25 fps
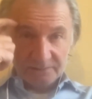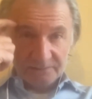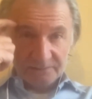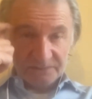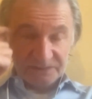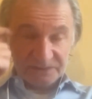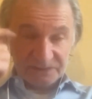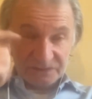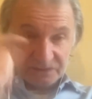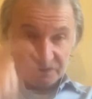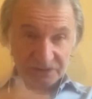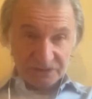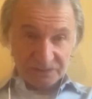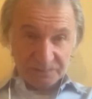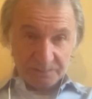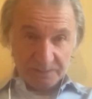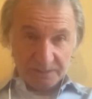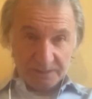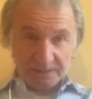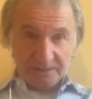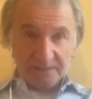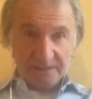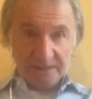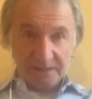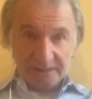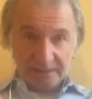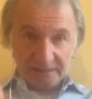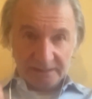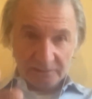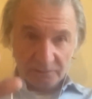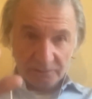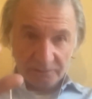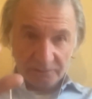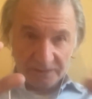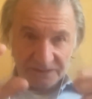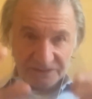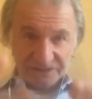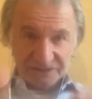research money and
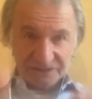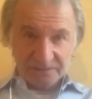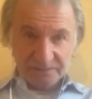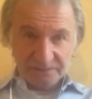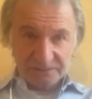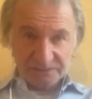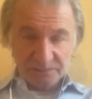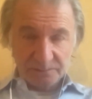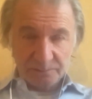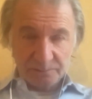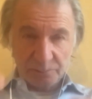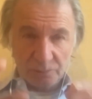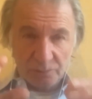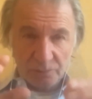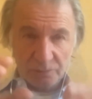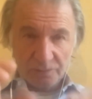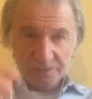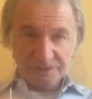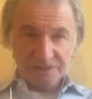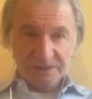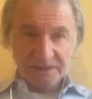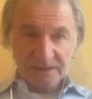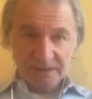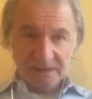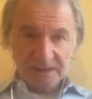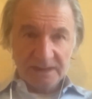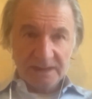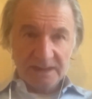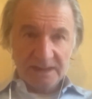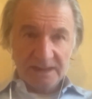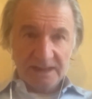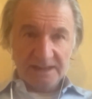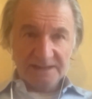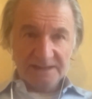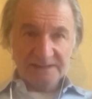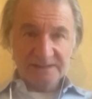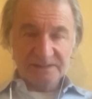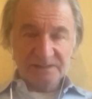innovation support
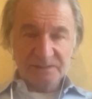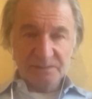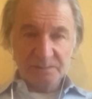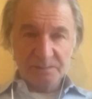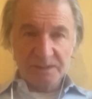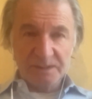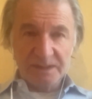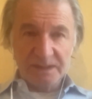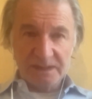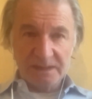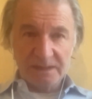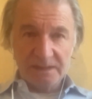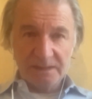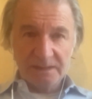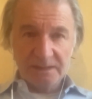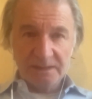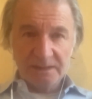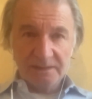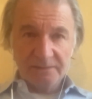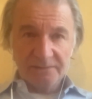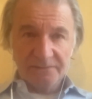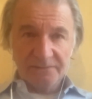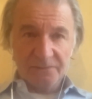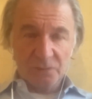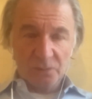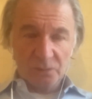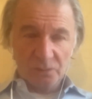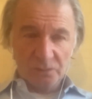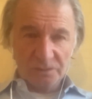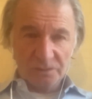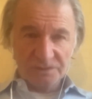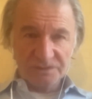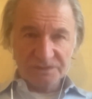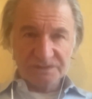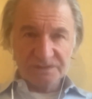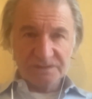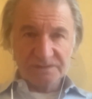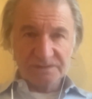has to be
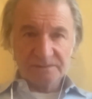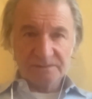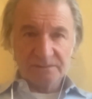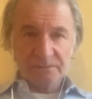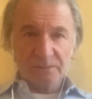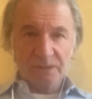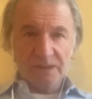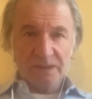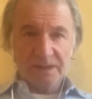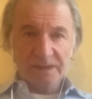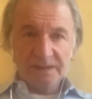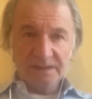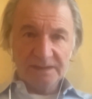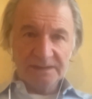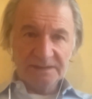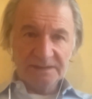focused. One